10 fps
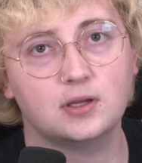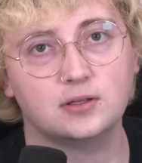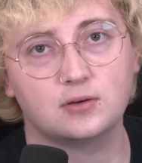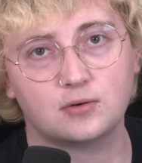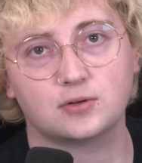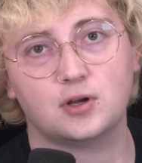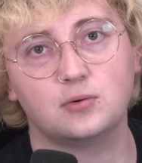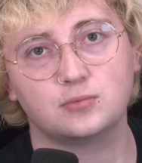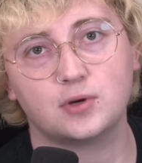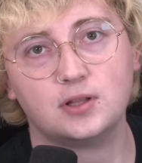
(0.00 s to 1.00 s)
eh, or
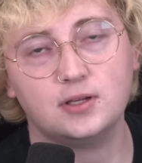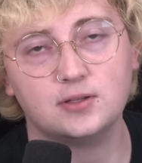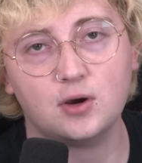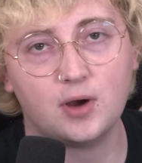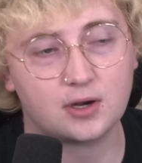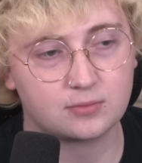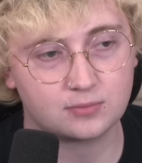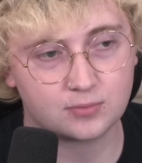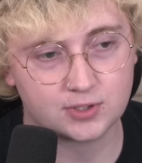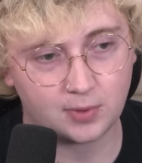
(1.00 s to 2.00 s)
don't really know how to
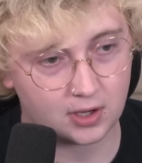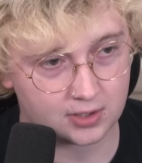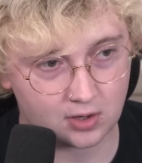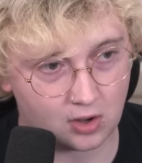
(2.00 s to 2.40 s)
respond at